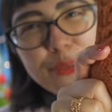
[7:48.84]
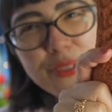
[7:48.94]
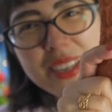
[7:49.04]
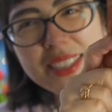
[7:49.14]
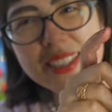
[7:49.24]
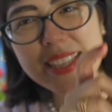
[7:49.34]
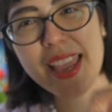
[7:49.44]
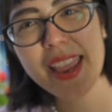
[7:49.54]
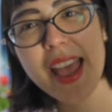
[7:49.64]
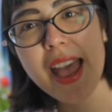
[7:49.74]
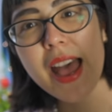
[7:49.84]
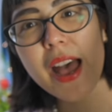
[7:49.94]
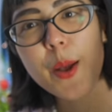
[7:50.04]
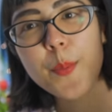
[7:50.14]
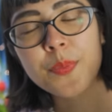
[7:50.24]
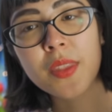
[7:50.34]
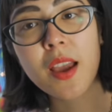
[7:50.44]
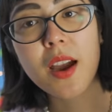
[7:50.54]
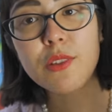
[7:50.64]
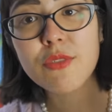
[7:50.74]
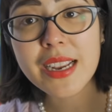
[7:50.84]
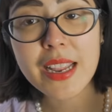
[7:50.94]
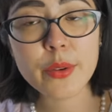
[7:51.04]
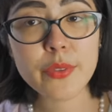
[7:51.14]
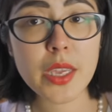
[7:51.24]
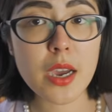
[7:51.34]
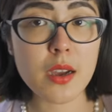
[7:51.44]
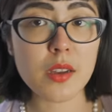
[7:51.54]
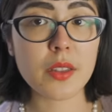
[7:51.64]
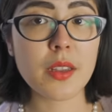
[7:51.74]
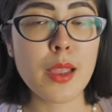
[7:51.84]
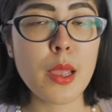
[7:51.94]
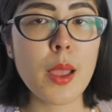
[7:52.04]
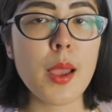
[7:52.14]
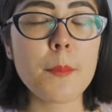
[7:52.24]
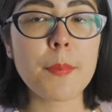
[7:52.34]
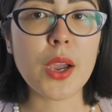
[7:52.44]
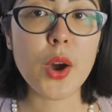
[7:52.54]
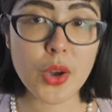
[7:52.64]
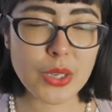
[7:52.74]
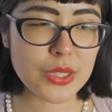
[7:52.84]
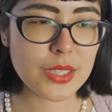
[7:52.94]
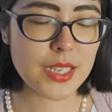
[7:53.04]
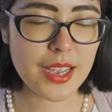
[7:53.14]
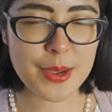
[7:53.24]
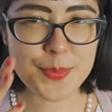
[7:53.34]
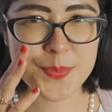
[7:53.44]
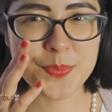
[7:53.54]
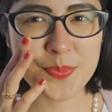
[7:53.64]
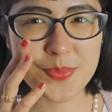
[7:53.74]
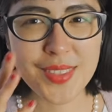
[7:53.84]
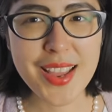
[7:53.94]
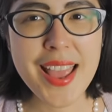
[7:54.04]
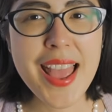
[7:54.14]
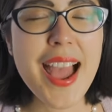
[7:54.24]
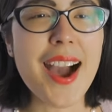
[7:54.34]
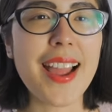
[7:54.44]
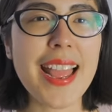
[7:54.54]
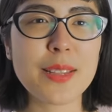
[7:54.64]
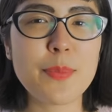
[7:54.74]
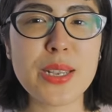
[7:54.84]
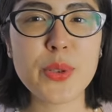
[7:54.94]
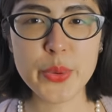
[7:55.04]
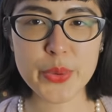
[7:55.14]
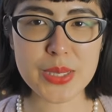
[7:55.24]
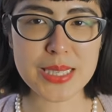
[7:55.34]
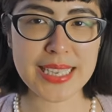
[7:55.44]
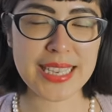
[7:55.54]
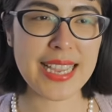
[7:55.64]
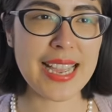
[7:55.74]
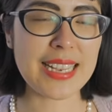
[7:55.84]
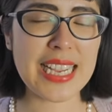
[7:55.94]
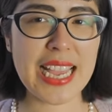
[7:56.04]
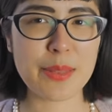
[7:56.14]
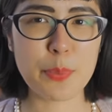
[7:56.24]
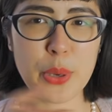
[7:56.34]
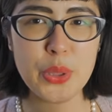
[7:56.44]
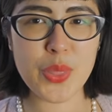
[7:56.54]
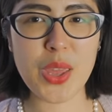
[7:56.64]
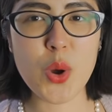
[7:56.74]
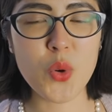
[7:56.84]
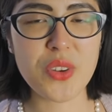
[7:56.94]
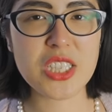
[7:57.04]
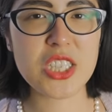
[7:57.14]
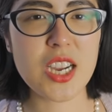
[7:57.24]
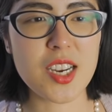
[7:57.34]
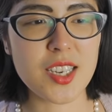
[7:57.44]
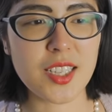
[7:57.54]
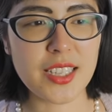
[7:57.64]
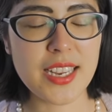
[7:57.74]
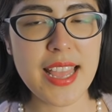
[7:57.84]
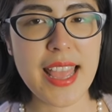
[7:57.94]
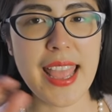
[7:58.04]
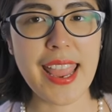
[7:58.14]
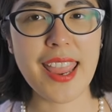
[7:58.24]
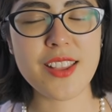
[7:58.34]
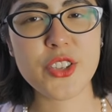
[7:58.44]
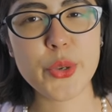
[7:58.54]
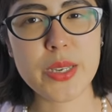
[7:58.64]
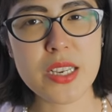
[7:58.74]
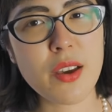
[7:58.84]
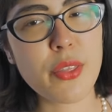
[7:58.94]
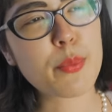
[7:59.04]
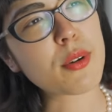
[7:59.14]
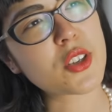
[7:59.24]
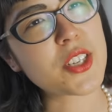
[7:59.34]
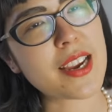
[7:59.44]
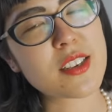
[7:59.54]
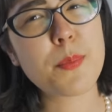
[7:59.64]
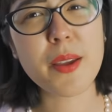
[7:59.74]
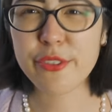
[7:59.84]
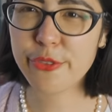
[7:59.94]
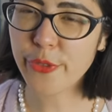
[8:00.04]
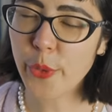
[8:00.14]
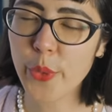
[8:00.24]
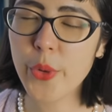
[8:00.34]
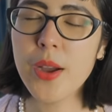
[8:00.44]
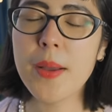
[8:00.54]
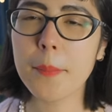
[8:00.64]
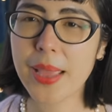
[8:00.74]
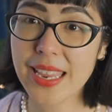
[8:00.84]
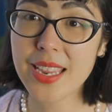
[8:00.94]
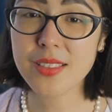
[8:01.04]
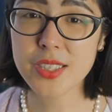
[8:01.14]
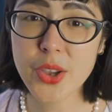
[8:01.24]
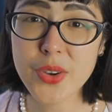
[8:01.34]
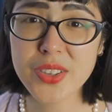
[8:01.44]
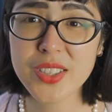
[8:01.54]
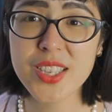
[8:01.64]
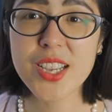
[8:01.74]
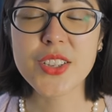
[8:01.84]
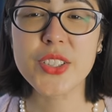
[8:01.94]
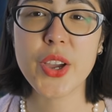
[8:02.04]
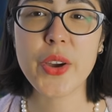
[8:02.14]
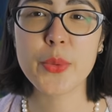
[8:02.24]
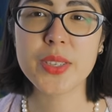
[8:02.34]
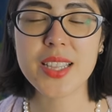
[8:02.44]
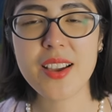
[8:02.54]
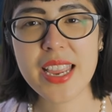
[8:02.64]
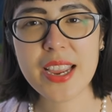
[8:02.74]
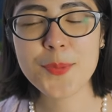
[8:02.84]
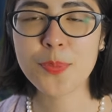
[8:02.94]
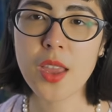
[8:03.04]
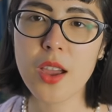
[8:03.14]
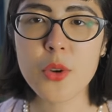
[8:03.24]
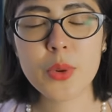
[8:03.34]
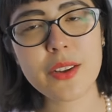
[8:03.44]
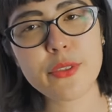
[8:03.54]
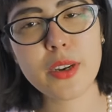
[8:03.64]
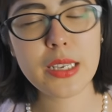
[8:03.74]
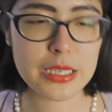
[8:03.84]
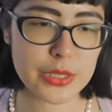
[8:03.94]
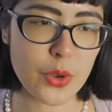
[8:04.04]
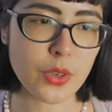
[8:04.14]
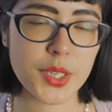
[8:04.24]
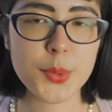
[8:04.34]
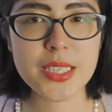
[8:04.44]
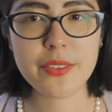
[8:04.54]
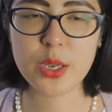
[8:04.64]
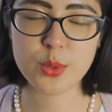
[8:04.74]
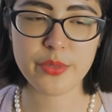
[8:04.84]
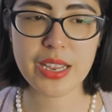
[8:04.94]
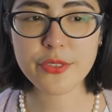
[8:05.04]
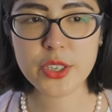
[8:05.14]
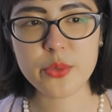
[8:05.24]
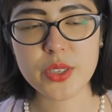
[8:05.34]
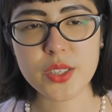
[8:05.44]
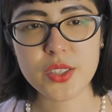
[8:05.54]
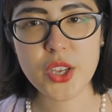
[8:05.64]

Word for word: I'm afraid to say. Um, I ran out of yarn because um, I had been naughty and I had put the orange yarn into another project before making the socks. So I was like, oh, whenever I knit socks, I always have loads of leftovers.